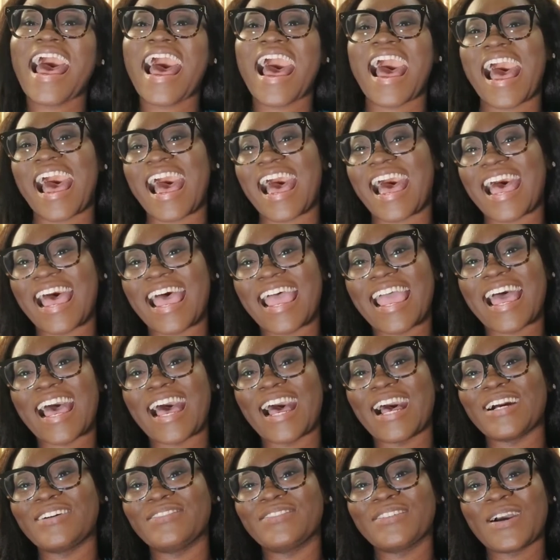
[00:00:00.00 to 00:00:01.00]
I
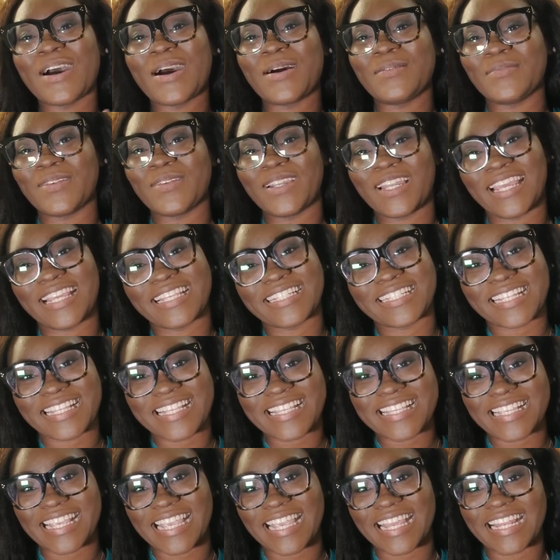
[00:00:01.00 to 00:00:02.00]
have combination
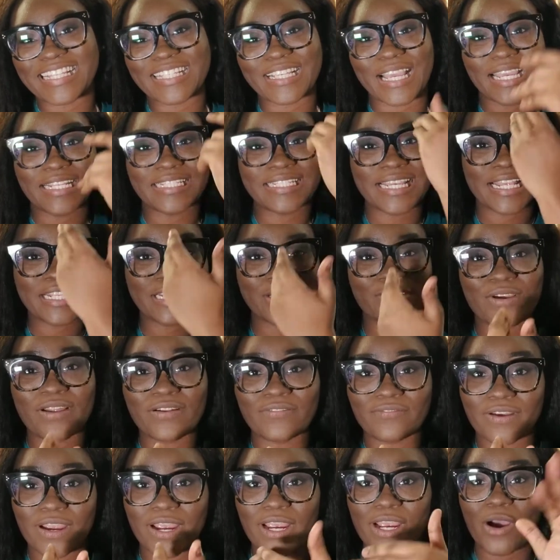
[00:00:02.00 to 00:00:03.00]
So I tend to run
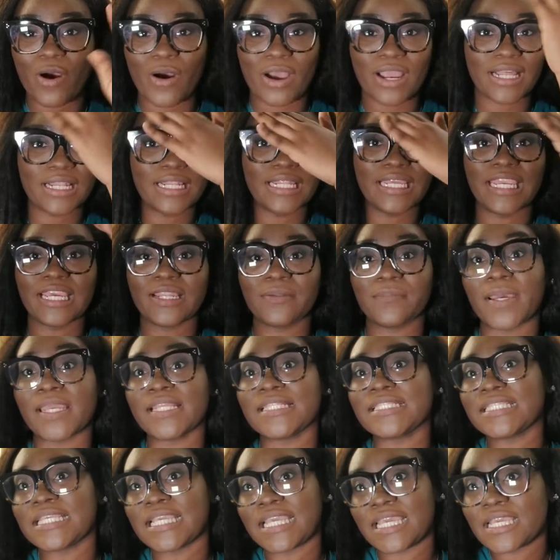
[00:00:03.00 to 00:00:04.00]
very oily in my
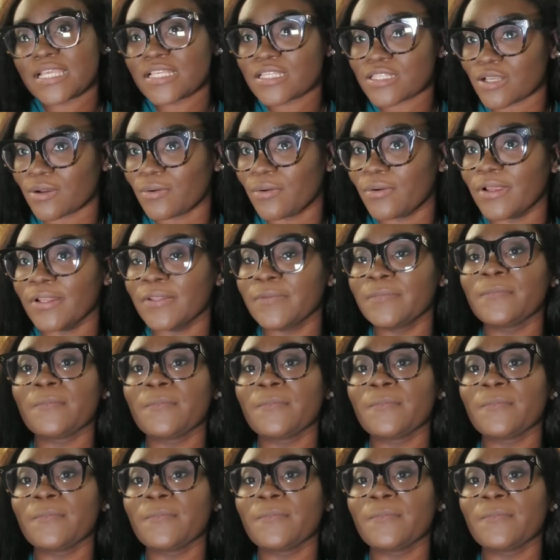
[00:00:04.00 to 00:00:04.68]
T-zone